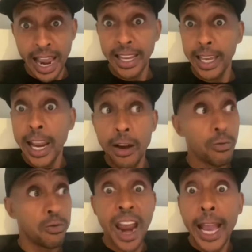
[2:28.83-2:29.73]
And I get
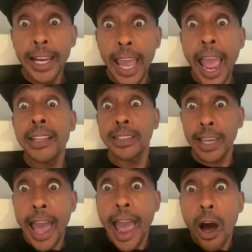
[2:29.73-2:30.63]
that raggedy
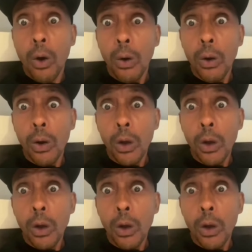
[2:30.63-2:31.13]
ass cow